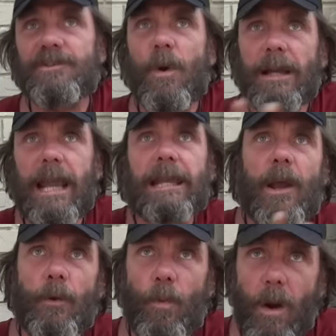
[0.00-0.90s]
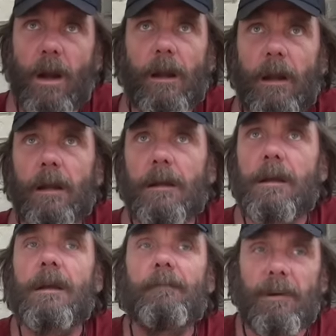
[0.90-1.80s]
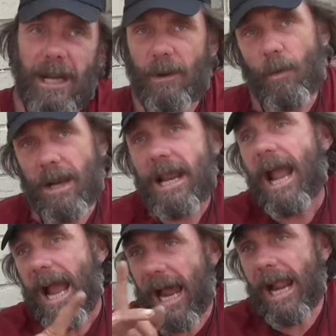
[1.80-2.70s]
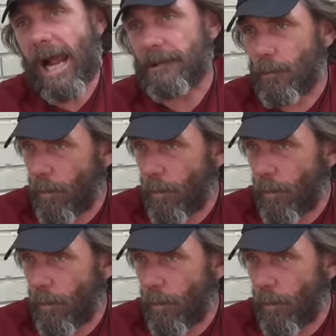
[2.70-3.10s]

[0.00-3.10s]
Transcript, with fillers: so I can't go to work. But anyway, I like